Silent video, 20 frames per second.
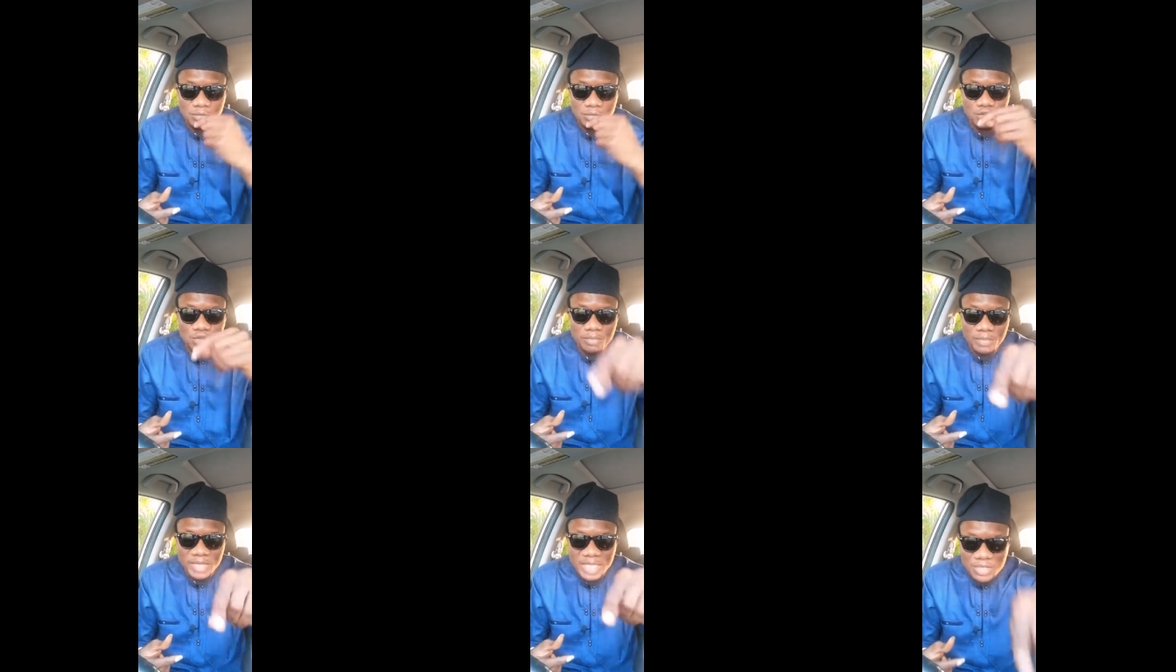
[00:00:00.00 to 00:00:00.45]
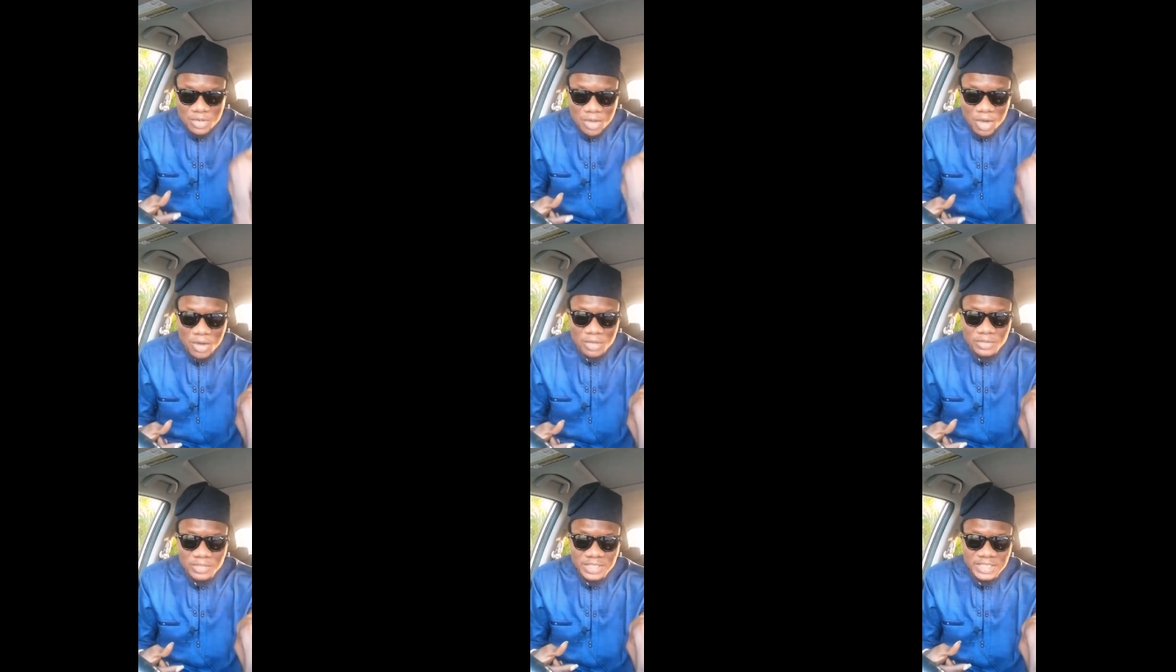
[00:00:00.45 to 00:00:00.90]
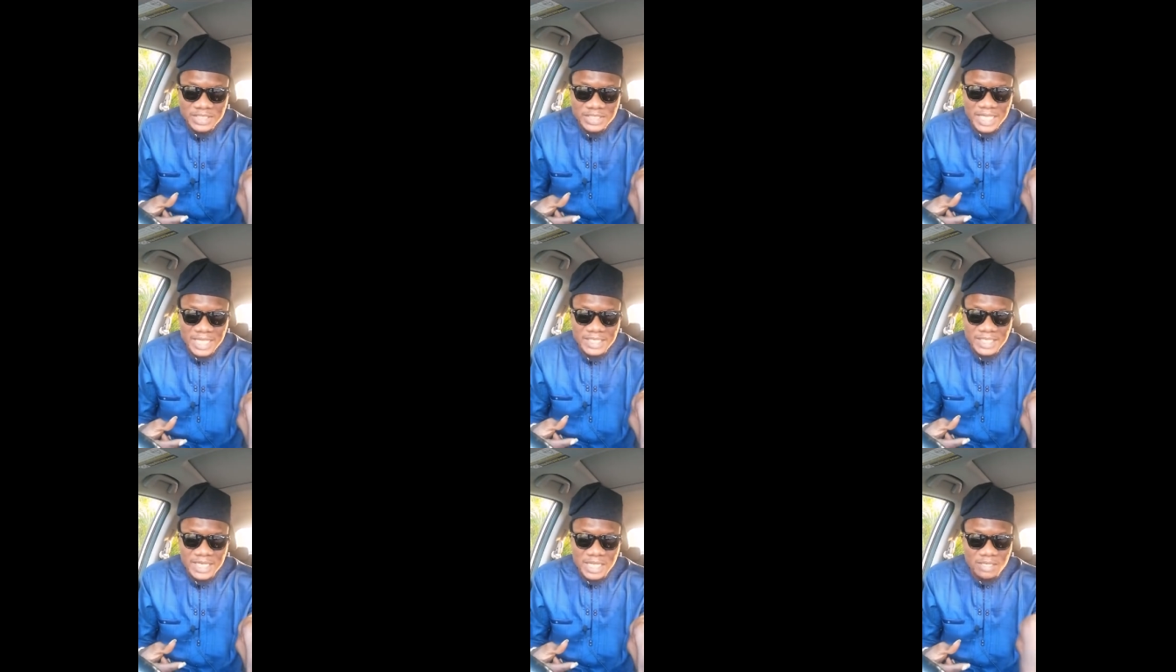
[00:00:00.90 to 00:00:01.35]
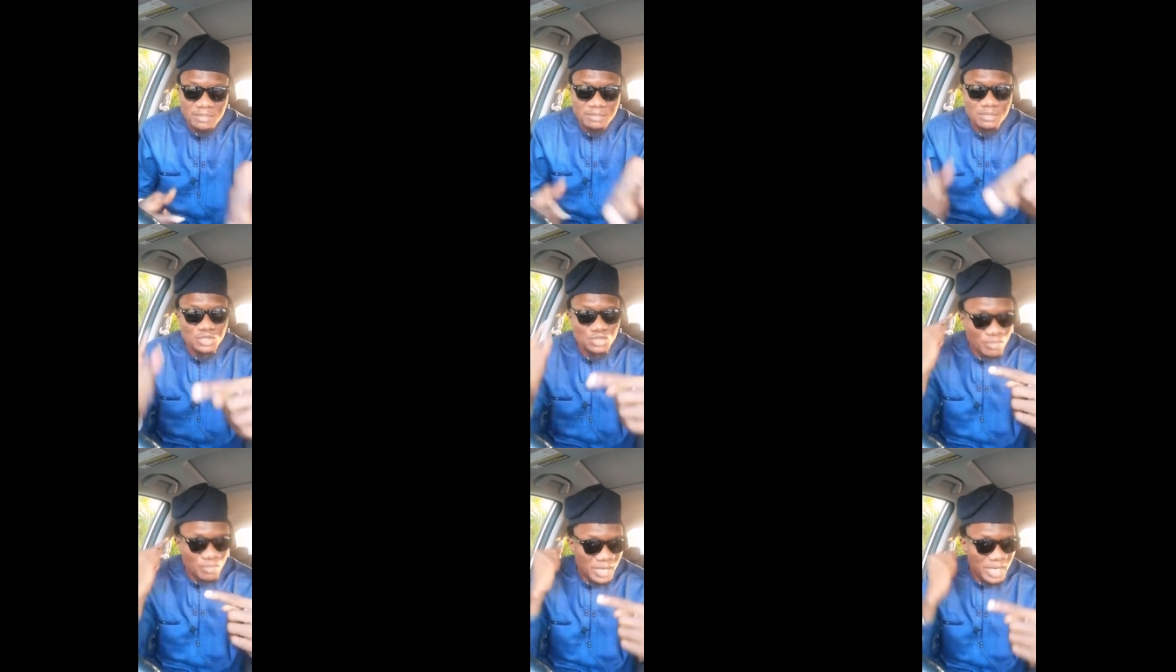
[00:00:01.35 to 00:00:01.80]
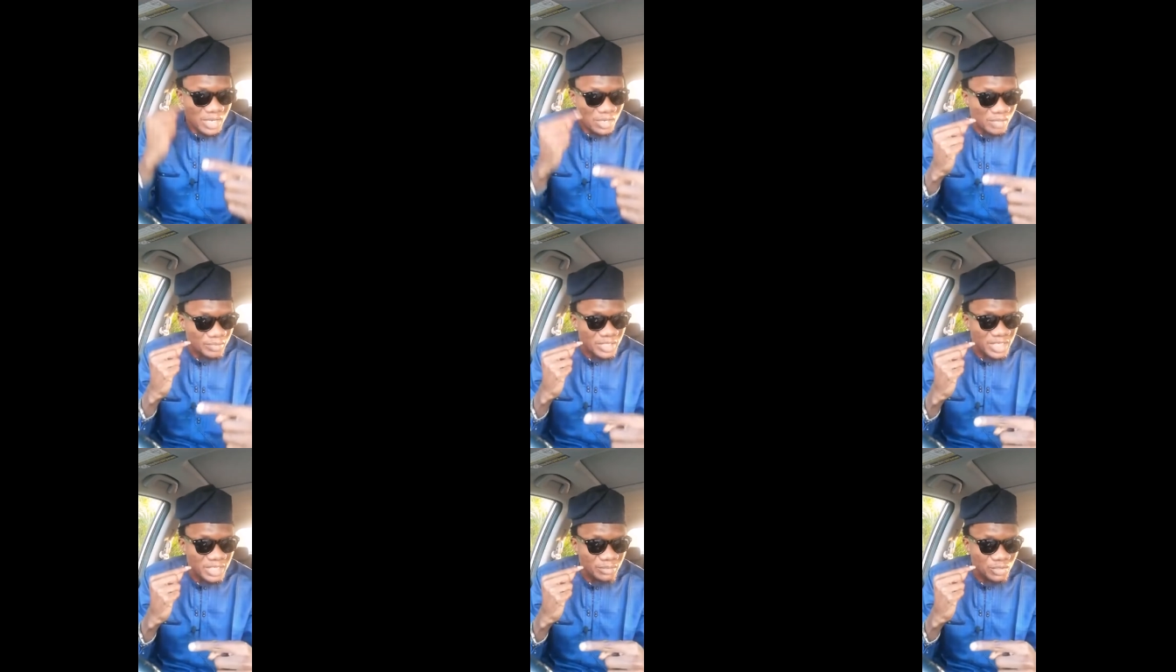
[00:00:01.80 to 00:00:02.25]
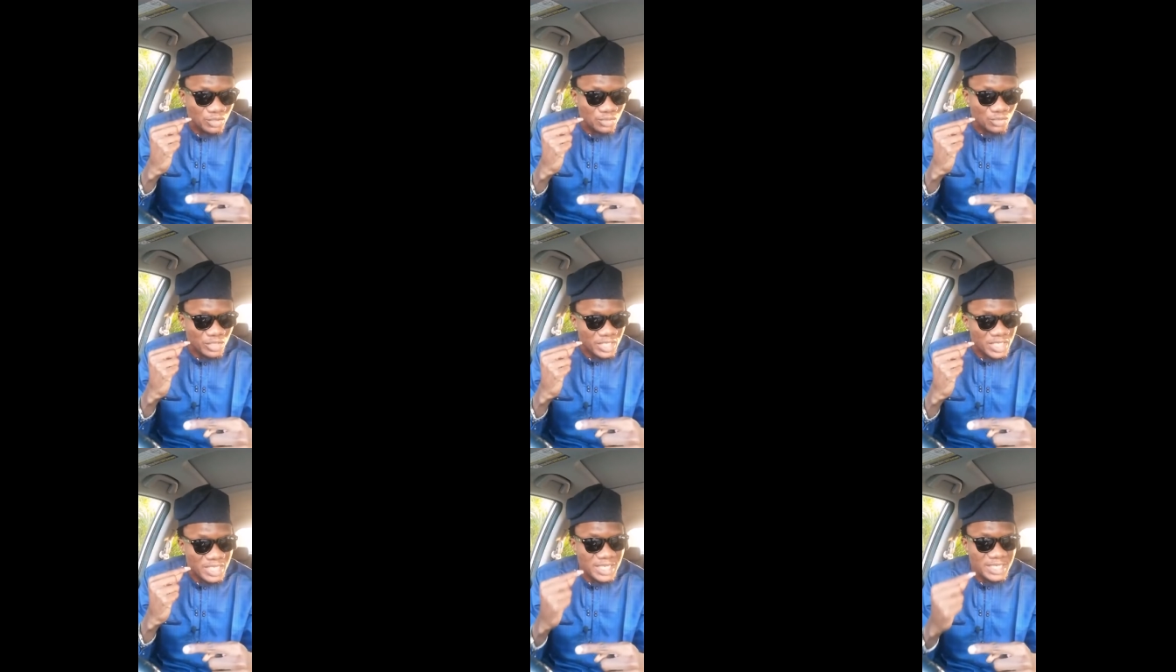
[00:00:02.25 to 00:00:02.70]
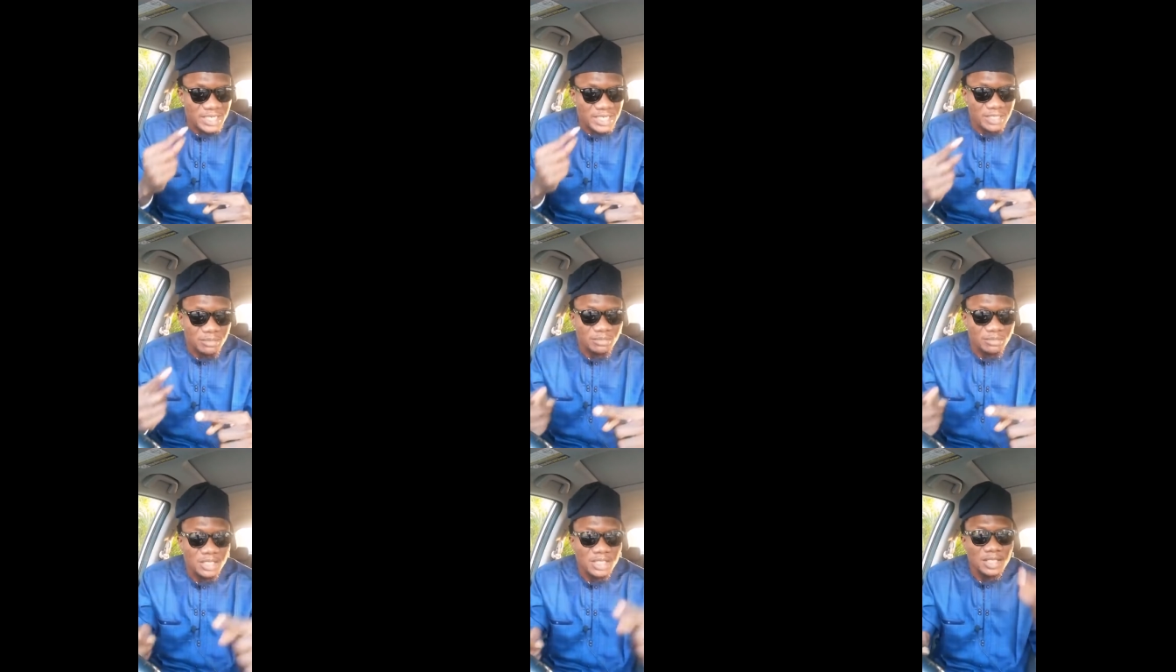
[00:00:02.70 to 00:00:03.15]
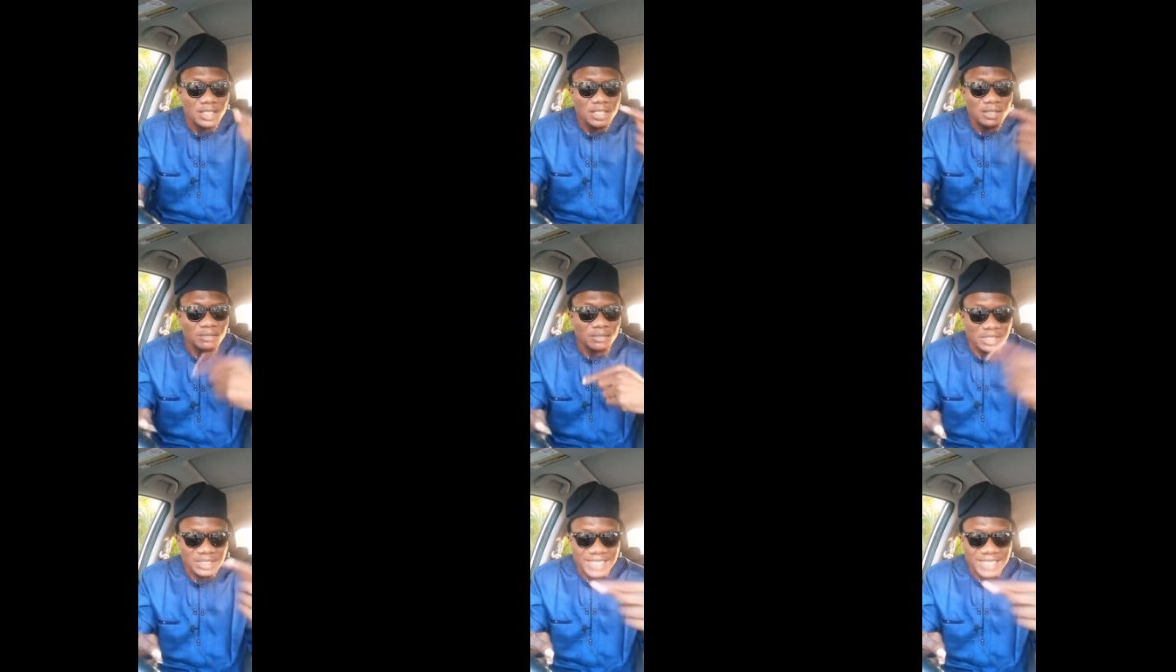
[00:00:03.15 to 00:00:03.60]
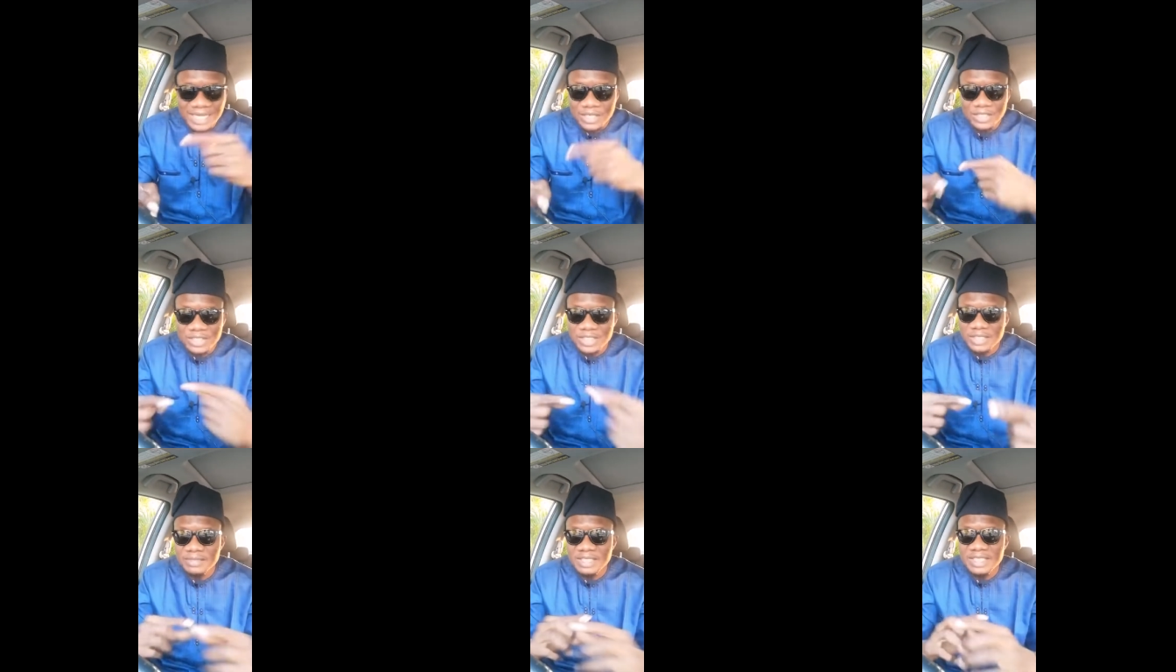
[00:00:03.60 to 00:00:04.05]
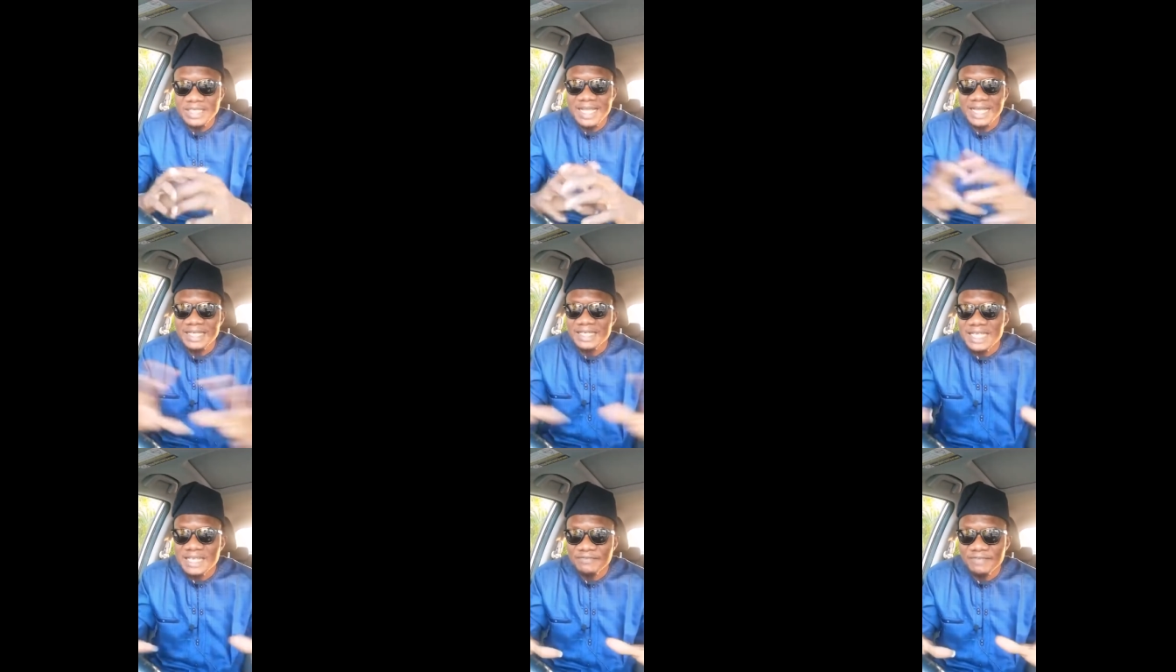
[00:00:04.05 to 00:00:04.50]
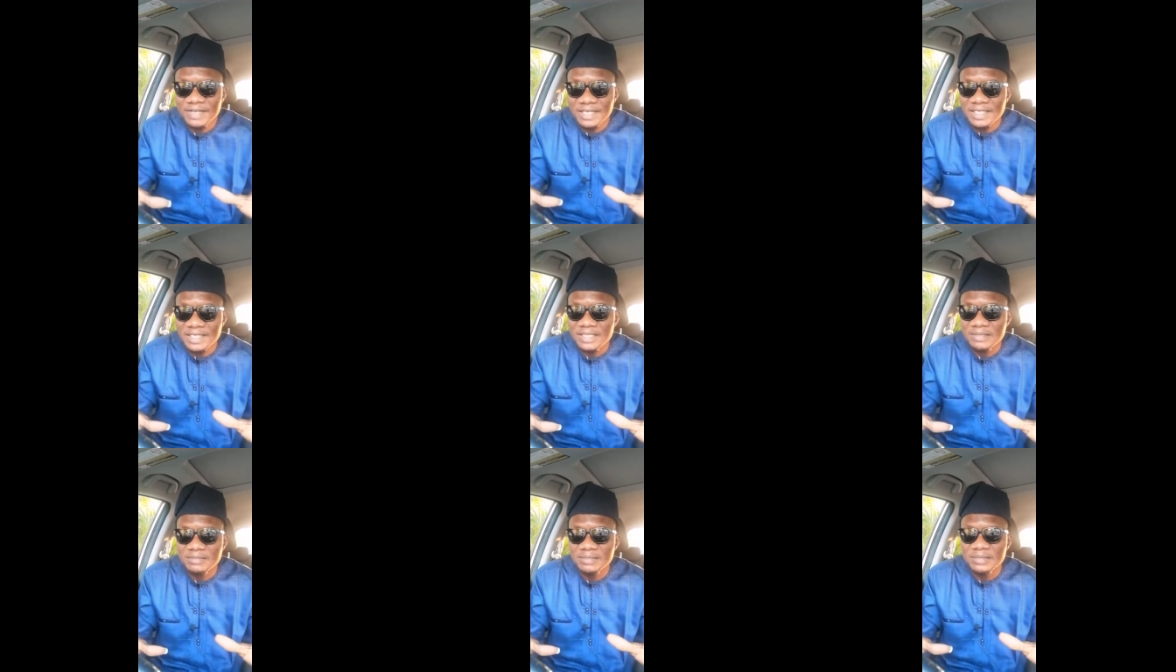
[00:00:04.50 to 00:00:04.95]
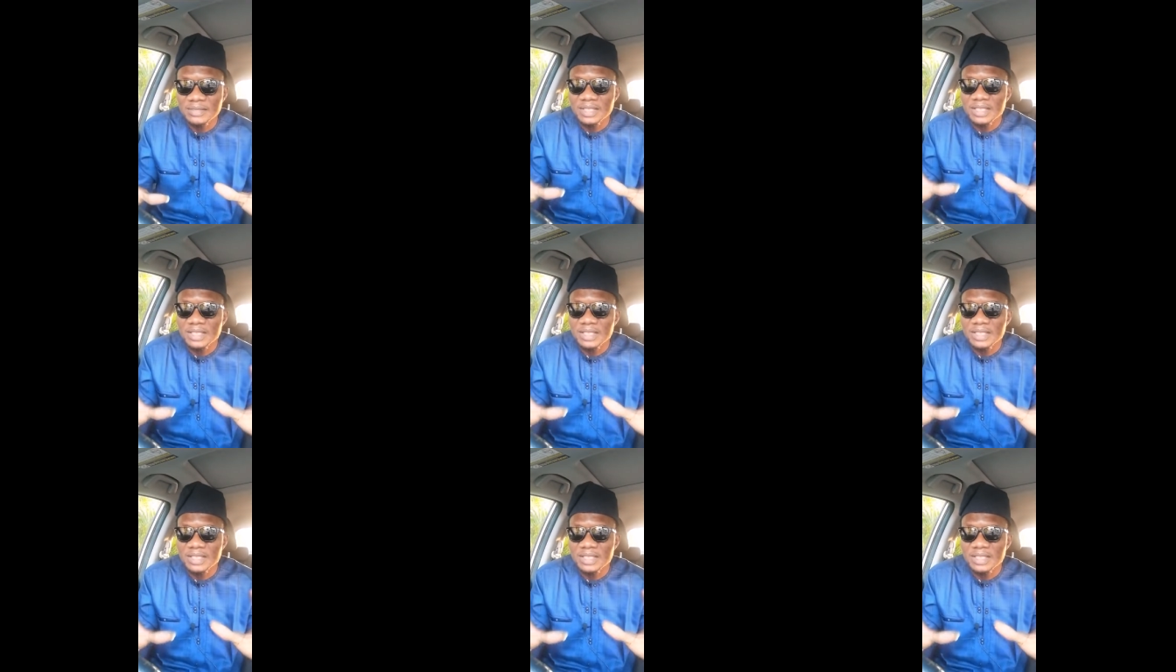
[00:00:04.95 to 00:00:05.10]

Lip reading: You may not understand them, you may not be able to hear them, but that doesn't mean they are deaf and dumb.